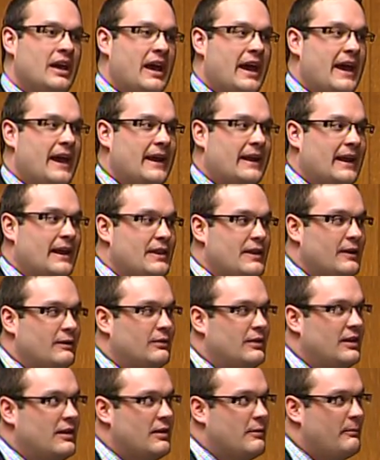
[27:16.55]
And I think
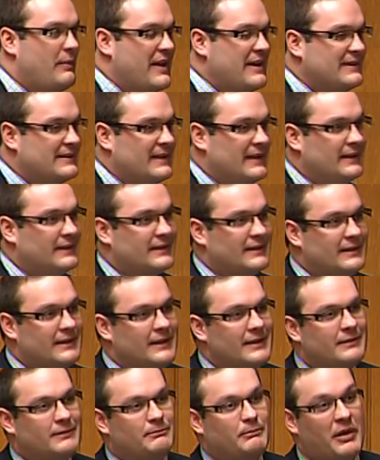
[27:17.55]
one of the best things in
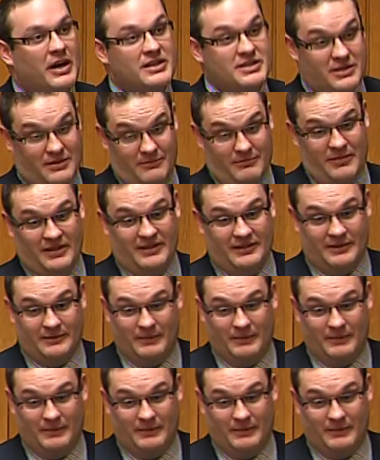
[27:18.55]
this budget, Mr.